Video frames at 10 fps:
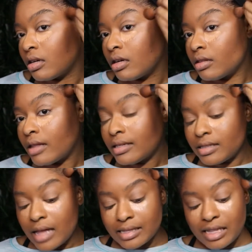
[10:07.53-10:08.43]
That's,
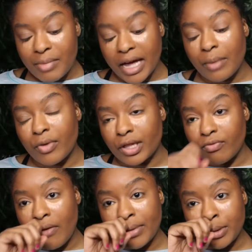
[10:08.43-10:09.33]
that's the Makeup Re
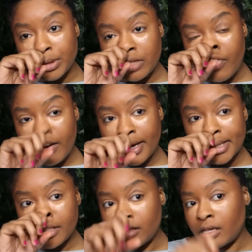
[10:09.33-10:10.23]
Revolution
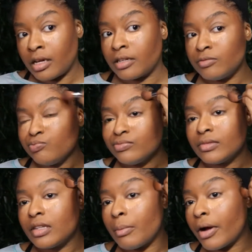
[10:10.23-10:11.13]
Foundation Stick.
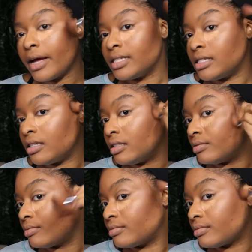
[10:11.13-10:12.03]
Number
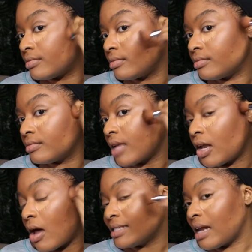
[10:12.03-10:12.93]
eighteen. I
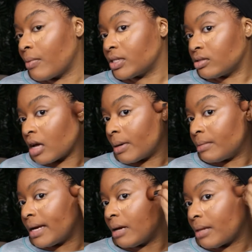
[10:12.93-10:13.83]
know I said I wasn't going to talk about the
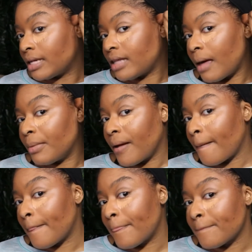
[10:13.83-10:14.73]
makeup like that, but...
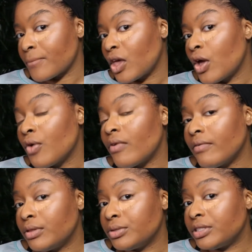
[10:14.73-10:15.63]

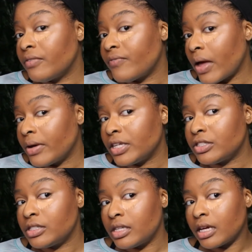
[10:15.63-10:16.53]
Revolution
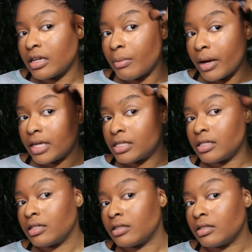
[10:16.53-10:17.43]
Foundation Stick number
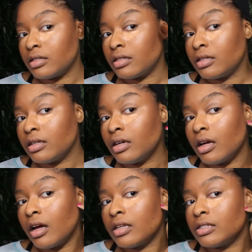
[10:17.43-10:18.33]
eighteen.
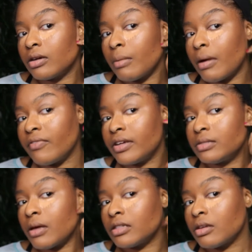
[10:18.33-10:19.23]
I still got my face
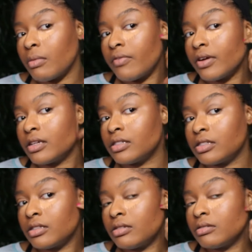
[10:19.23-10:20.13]
mask on my face.
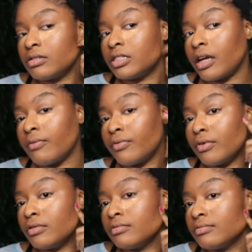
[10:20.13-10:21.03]
Shameful.